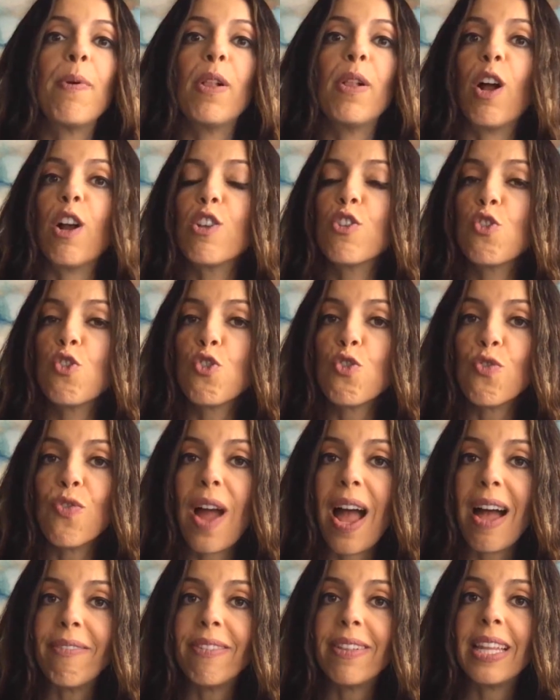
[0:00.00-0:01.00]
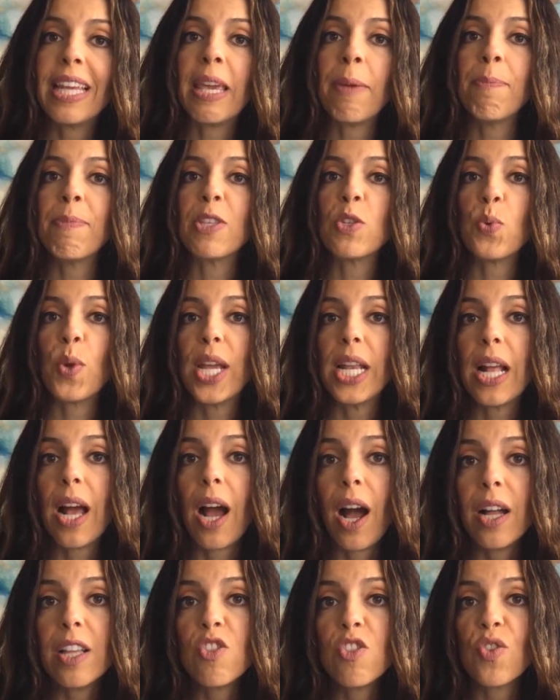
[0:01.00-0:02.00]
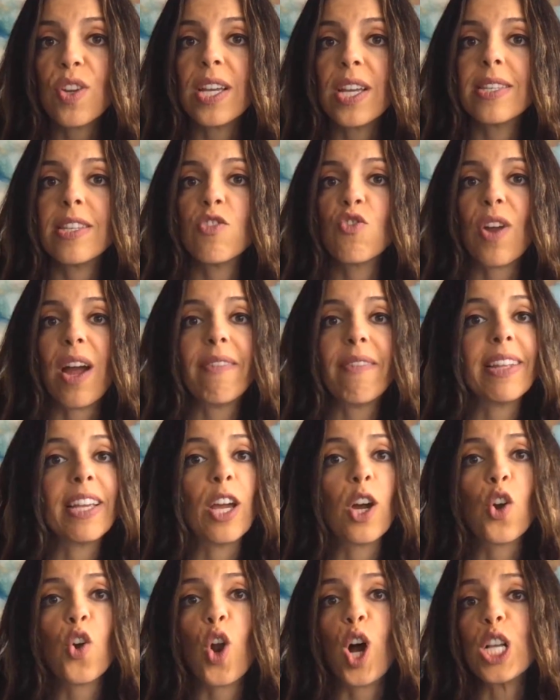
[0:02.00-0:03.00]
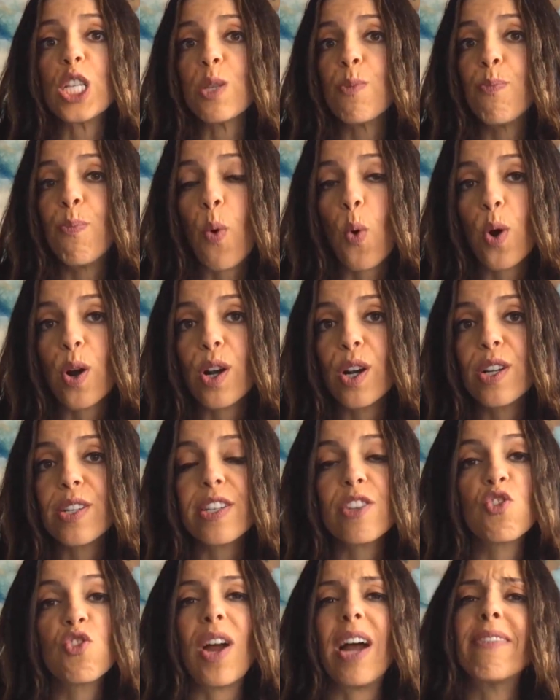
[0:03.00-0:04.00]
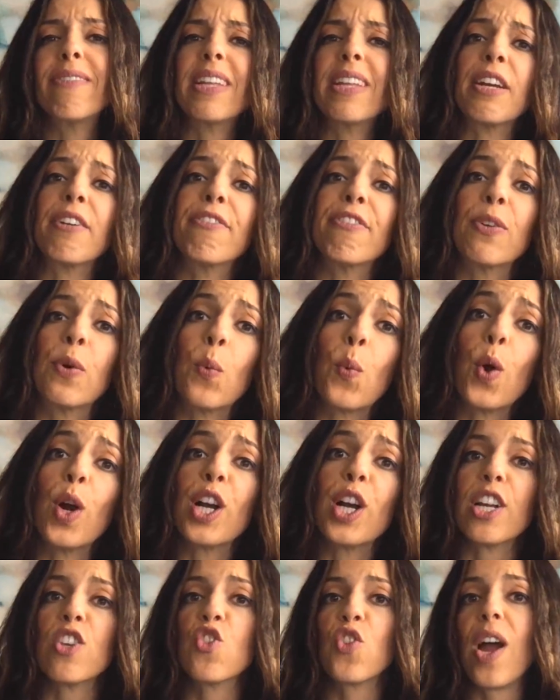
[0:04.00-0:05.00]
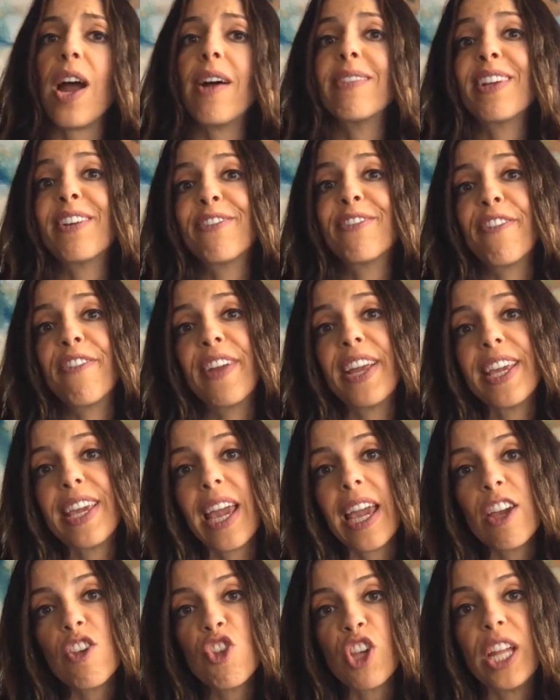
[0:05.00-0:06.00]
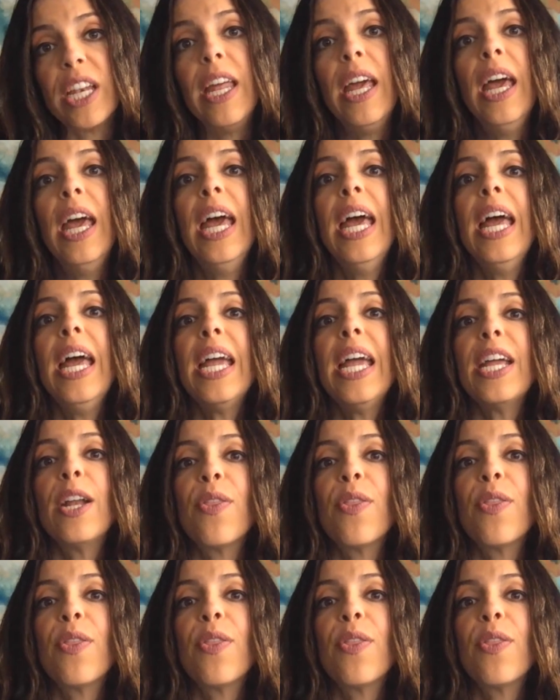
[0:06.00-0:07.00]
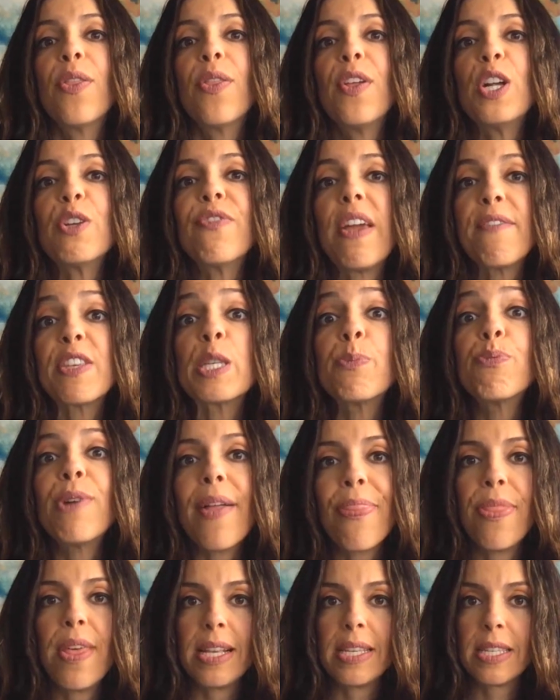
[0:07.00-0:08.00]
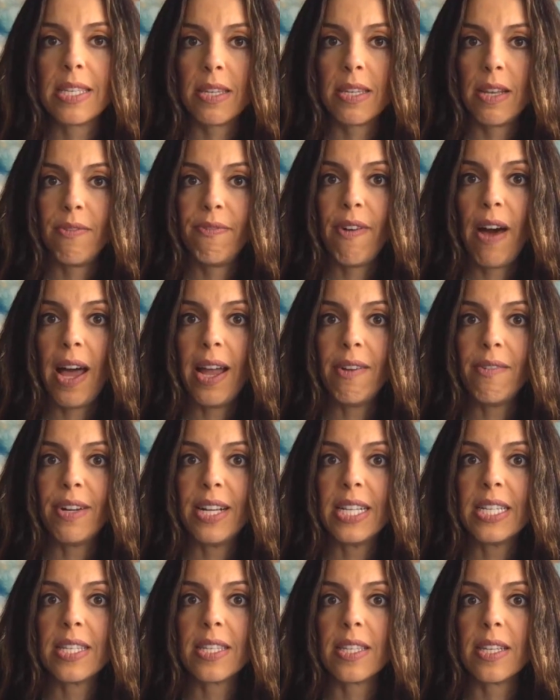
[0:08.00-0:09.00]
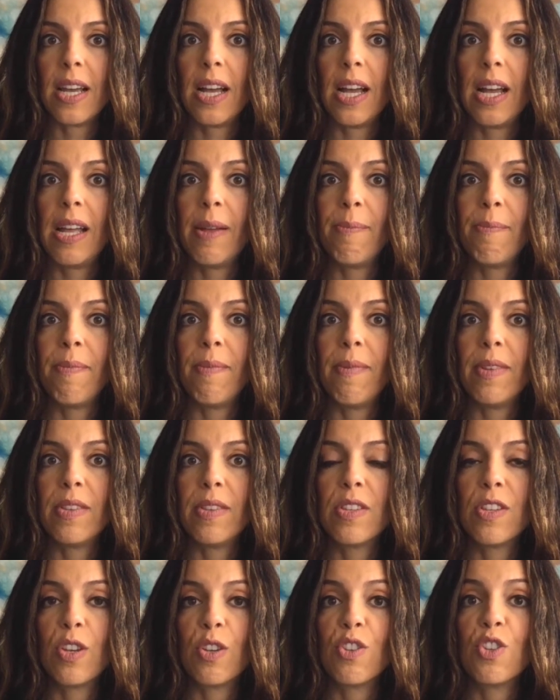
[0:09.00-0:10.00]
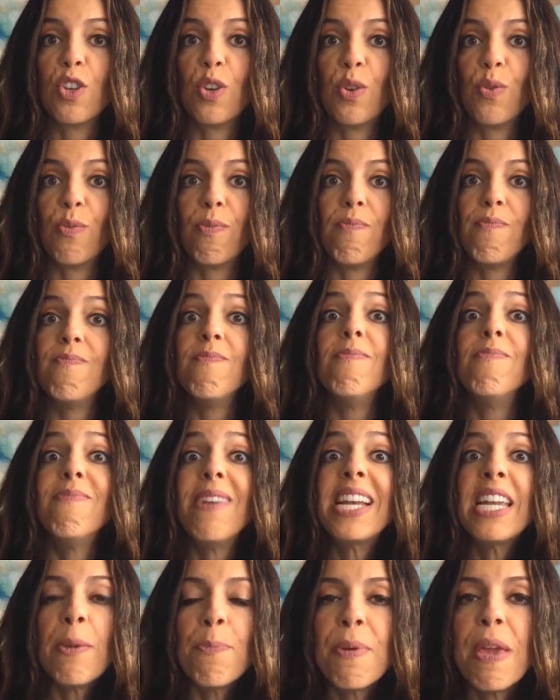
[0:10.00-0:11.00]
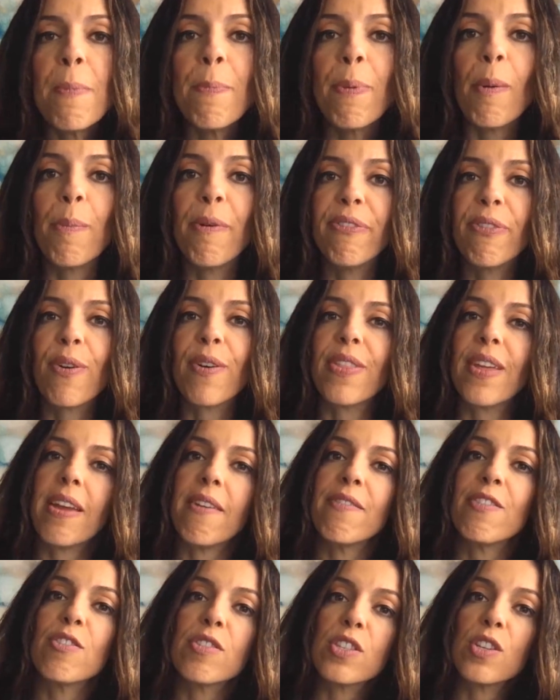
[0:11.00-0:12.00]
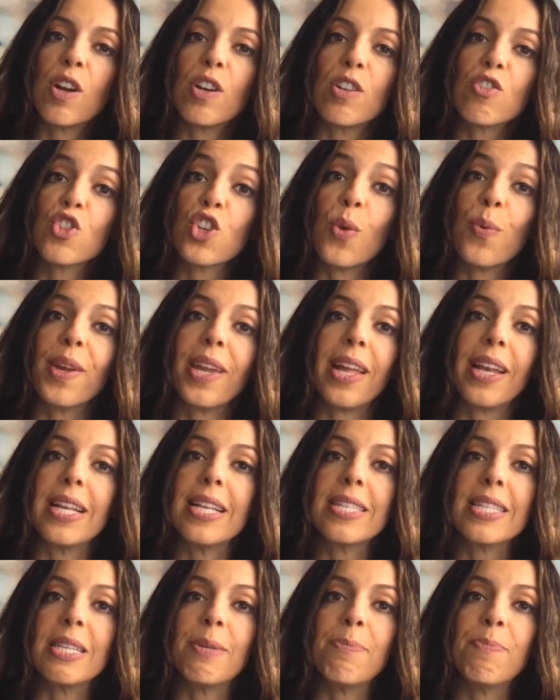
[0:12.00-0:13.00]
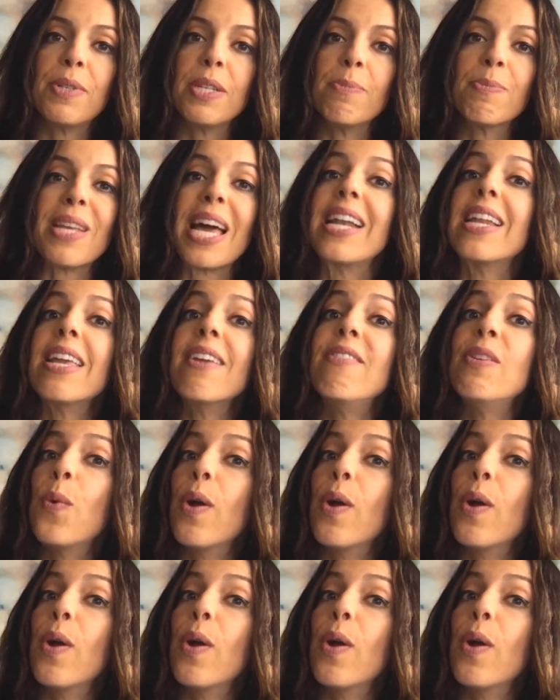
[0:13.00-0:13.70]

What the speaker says: people are traveling between countries and traveling across borders and traveling for work and traveling for vacation, you know, they've spread this virus to many people before they even start showing any symptoms. And